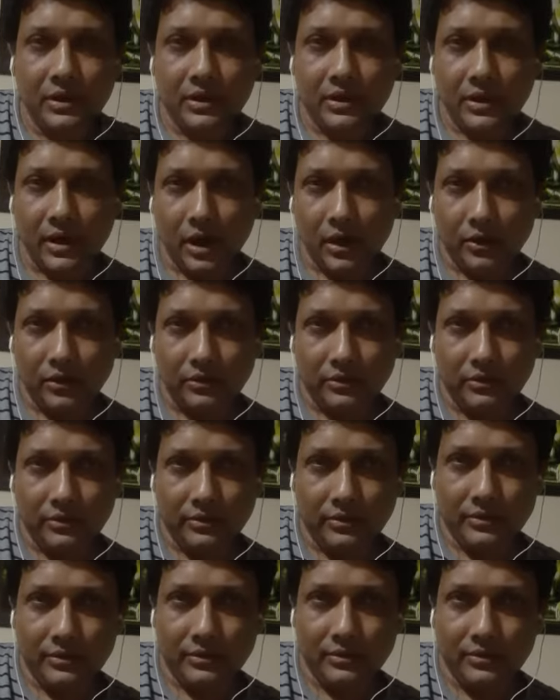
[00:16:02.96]
Now
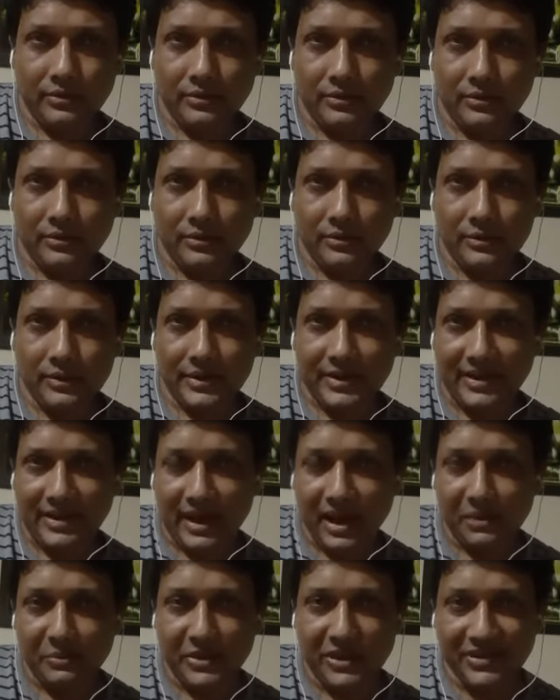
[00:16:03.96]
in
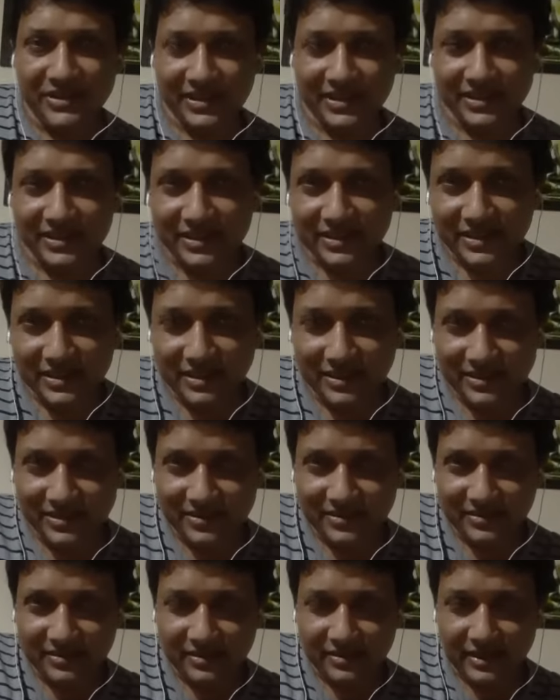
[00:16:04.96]
climate change
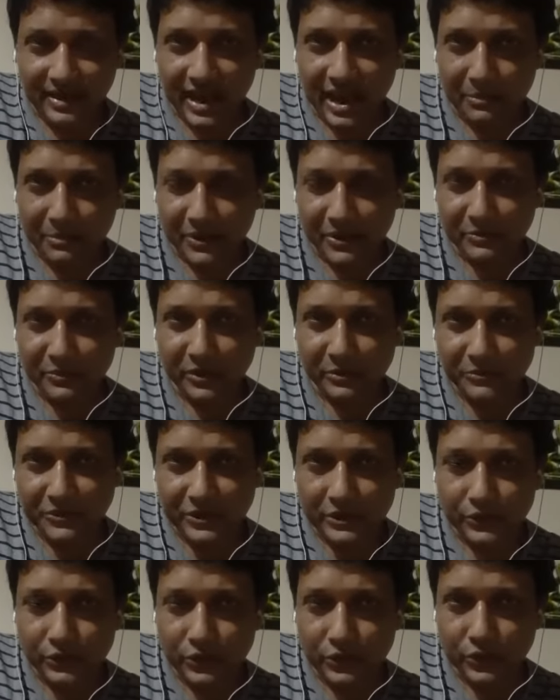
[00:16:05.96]
research, apart from
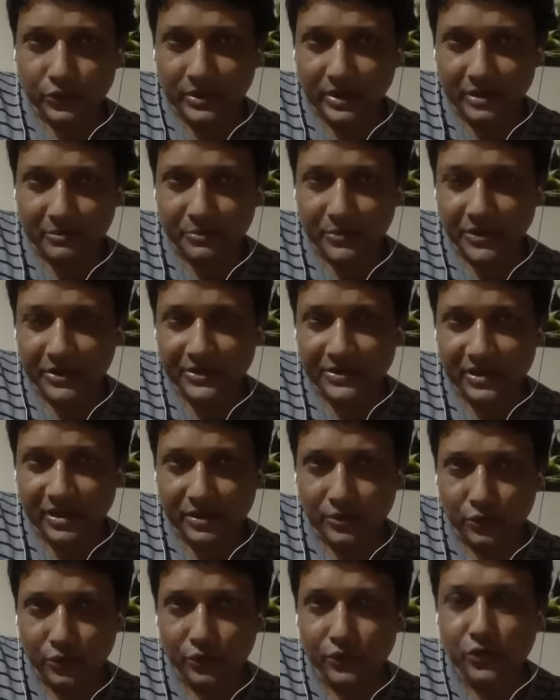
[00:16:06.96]
CO2 temperature,
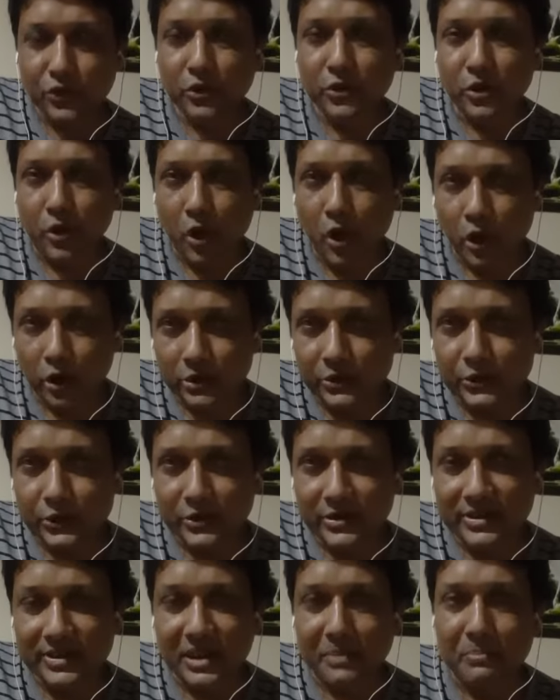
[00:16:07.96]
ozone also
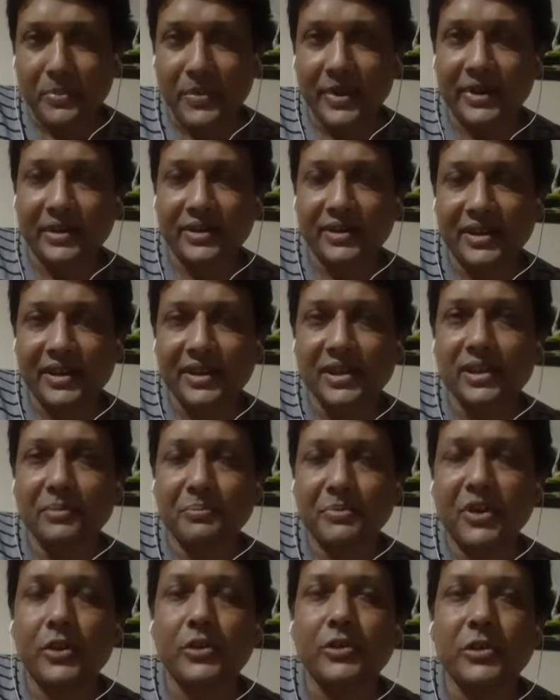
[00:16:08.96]
is impacting
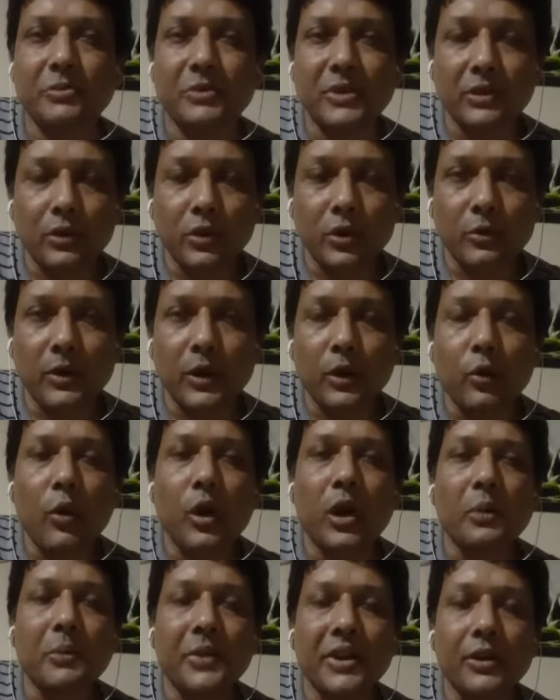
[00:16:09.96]
because of the global
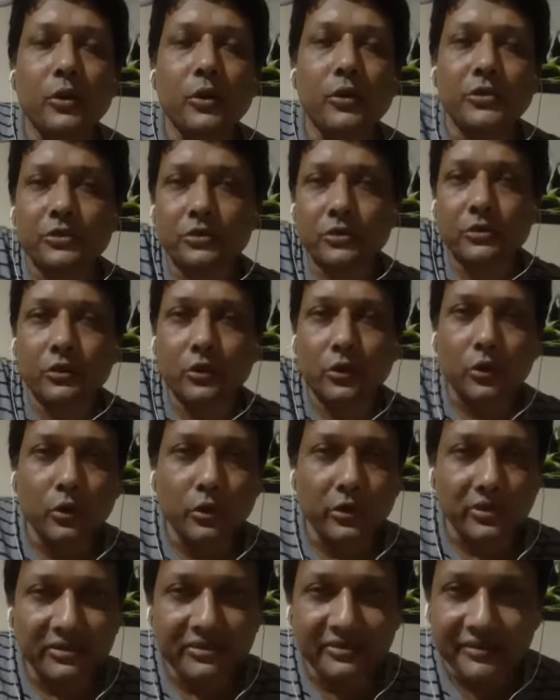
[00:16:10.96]
warming, ozone
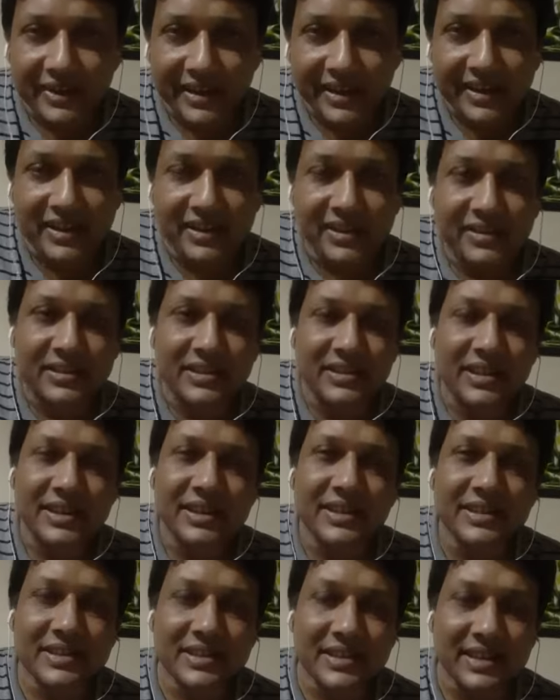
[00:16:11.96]
hole, very other
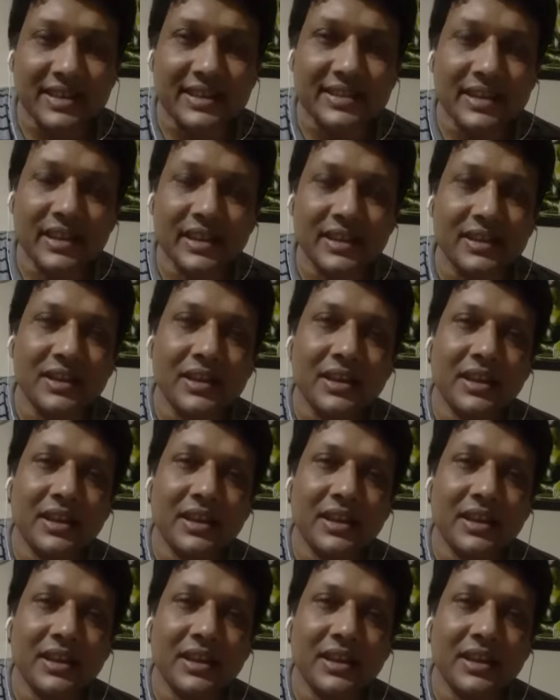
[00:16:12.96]
things are